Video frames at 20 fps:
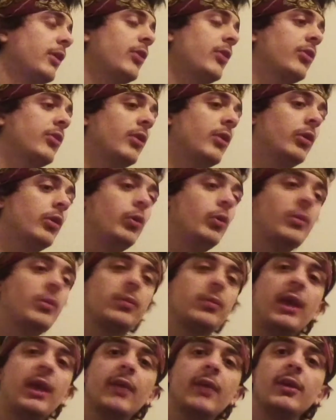aluminum
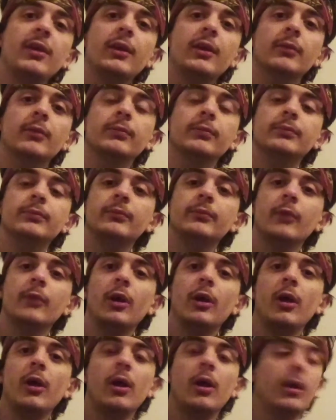canteen.
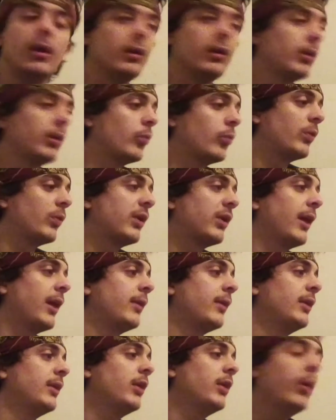Comes with a
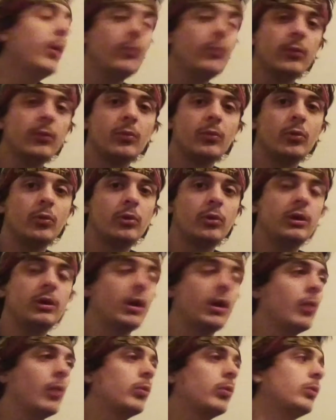canteen cup,
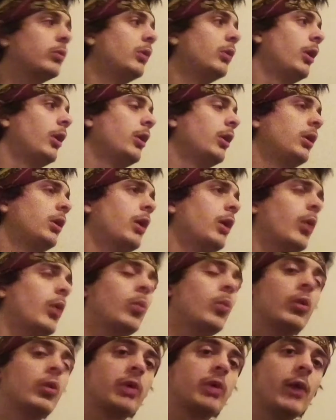
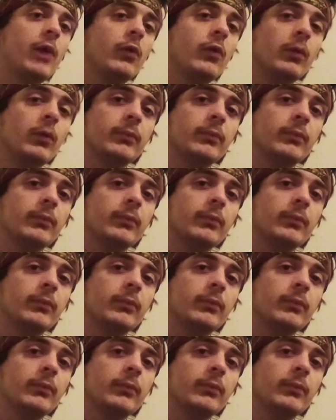wool cover,